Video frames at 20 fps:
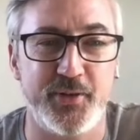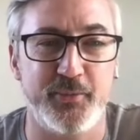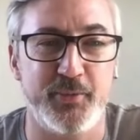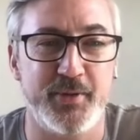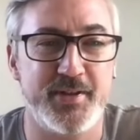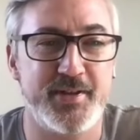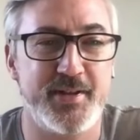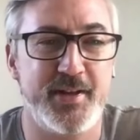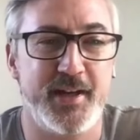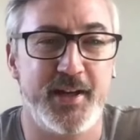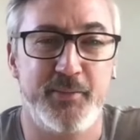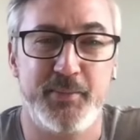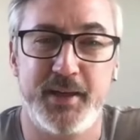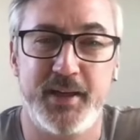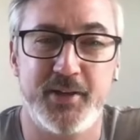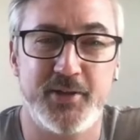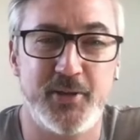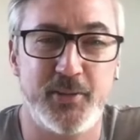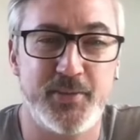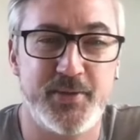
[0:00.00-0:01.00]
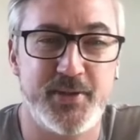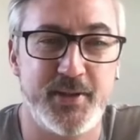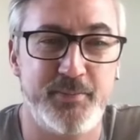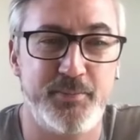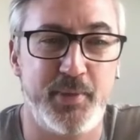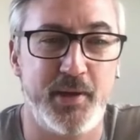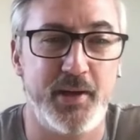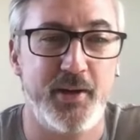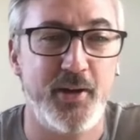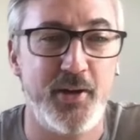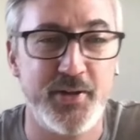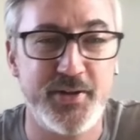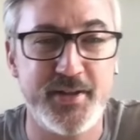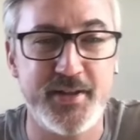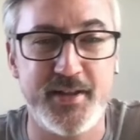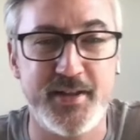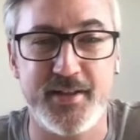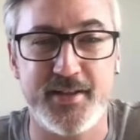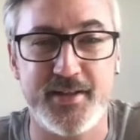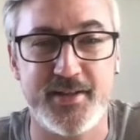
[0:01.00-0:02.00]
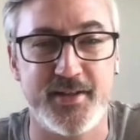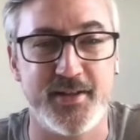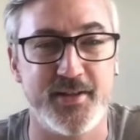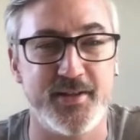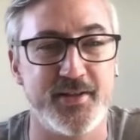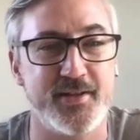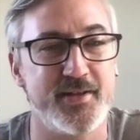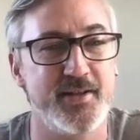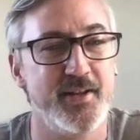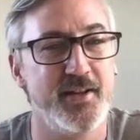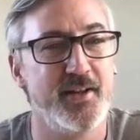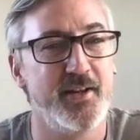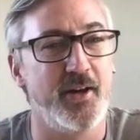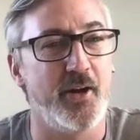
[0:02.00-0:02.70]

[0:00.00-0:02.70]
and we're seeing it being adopted by artists as